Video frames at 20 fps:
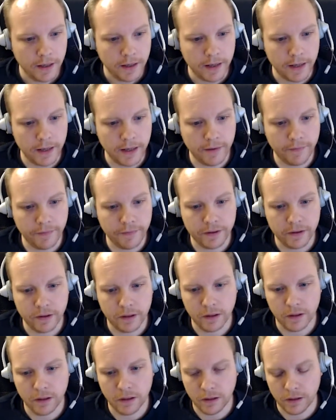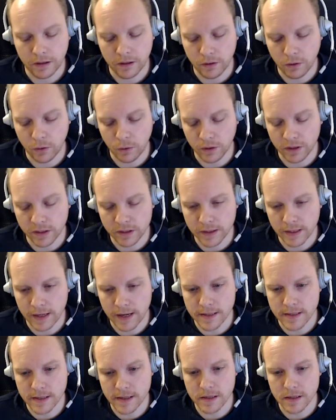And all these
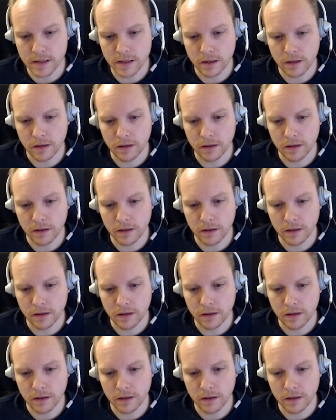classes,